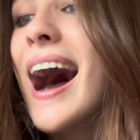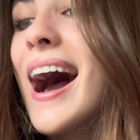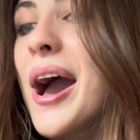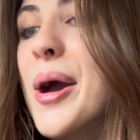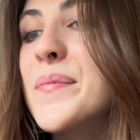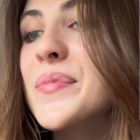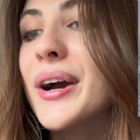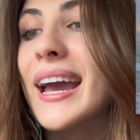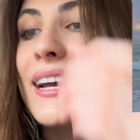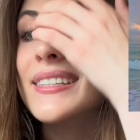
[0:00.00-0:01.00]

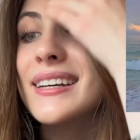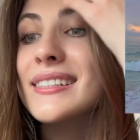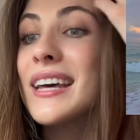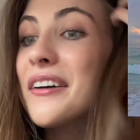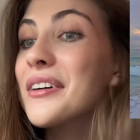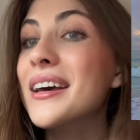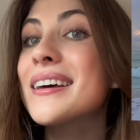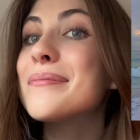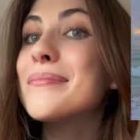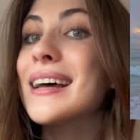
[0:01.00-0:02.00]
Okay, so I just have
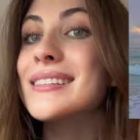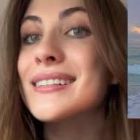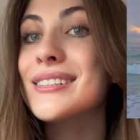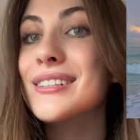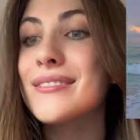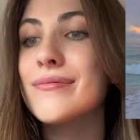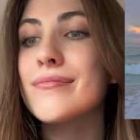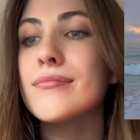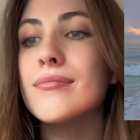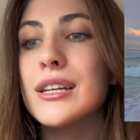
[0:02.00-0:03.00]
messenger,
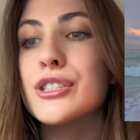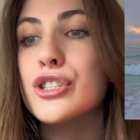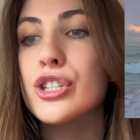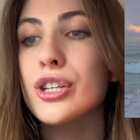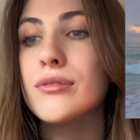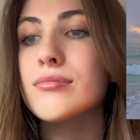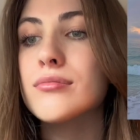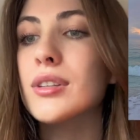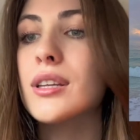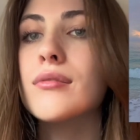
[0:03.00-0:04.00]

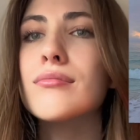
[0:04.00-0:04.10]
the